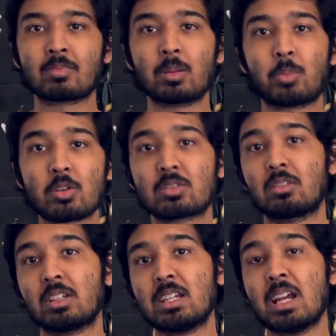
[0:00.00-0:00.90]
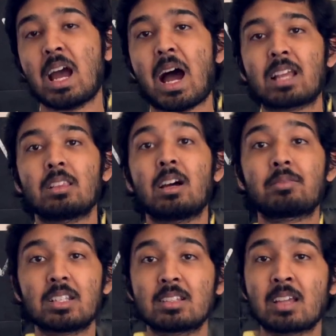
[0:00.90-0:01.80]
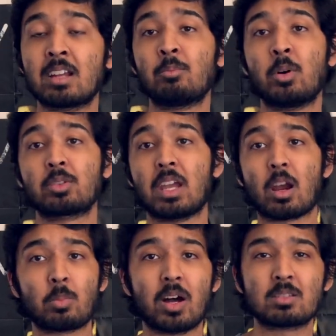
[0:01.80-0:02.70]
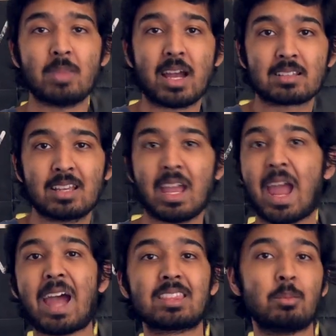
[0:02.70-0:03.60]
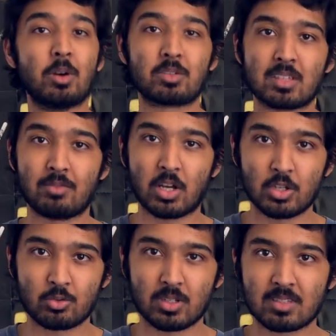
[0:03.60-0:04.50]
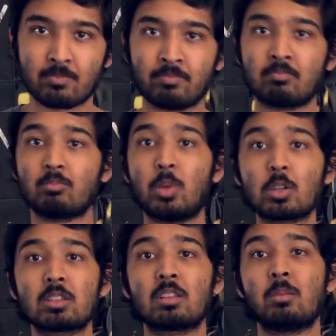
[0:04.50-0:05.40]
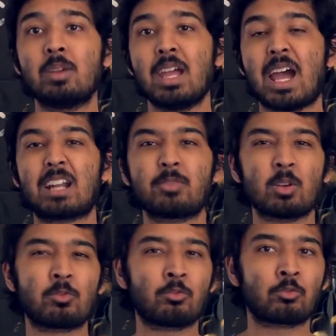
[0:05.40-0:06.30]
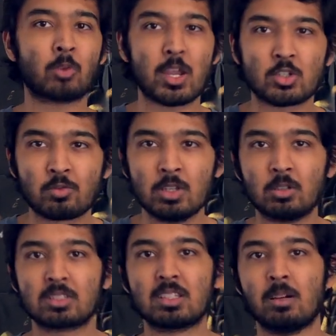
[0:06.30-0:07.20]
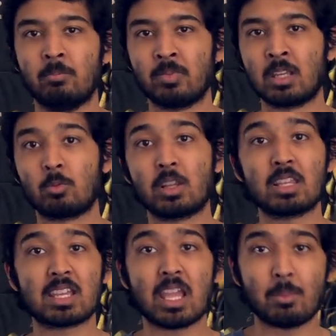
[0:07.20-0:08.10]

Personally, I love the design of both the AirPods Max and the Bose 700s. Both of them had a very fresh feel to them when they came